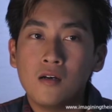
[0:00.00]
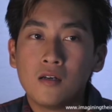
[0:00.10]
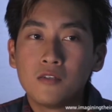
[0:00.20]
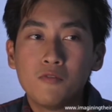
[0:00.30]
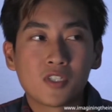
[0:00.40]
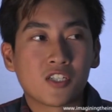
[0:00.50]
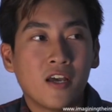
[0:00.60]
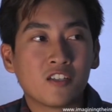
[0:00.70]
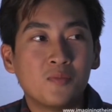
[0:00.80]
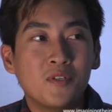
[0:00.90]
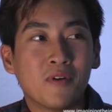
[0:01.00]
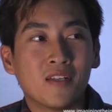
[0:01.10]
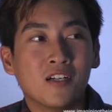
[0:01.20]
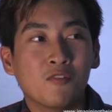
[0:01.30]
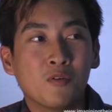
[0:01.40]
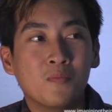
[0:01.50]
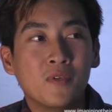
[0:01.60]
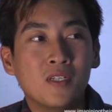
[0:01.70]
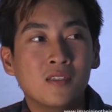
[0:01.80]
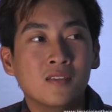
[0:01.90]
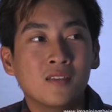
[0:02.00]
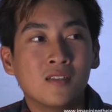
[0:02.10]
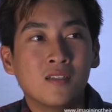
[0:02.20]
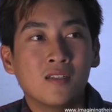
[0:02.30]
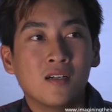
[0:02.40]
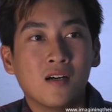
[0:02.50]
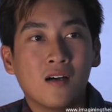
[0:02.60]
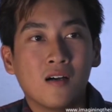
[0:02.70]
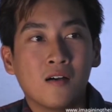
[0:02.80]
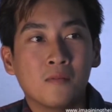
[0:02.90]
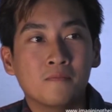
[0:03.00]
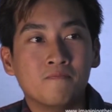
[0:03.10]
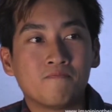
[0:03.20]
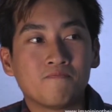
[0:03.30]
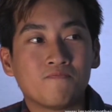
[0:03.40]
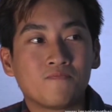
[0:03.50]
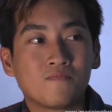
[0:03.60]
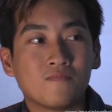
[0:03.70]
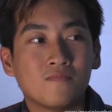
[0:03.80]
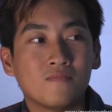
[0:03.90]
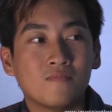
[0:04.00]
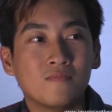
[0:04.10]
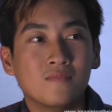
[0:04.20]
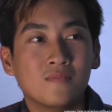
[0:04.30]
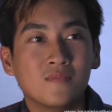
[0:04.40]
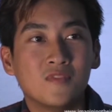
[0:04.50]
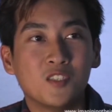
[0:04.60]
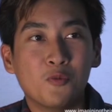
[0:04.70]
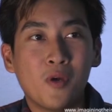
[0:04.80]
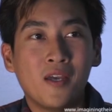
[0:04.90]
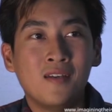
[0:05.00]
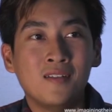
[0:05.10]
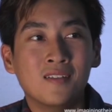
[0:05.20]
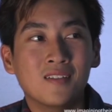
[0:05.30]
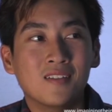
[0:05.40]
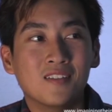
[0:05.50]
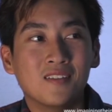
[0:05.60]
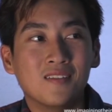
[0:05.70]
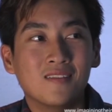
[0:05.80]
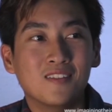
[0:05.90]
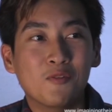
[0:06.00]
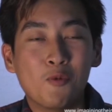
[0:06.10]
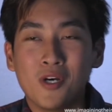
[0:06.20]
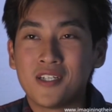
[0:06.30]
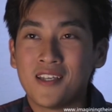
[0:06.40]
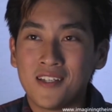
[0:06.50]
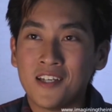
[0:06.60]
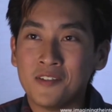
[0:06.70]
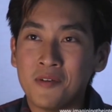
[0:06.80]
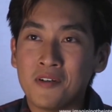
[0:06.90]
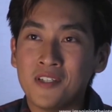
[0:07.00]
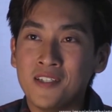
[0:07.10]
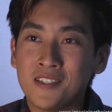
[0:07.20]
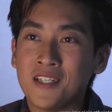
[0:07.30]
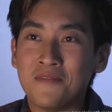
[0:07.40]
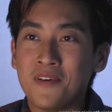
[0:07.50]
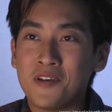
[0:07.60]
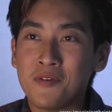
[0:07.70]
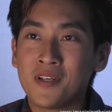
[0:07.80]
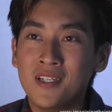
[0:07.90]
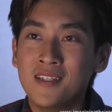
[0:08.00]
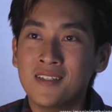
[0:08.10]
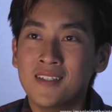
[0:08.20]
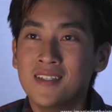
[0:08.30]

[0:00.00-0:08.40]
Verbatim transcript: I think what scares me right now would be um, the way the word can get around the internet very quickly.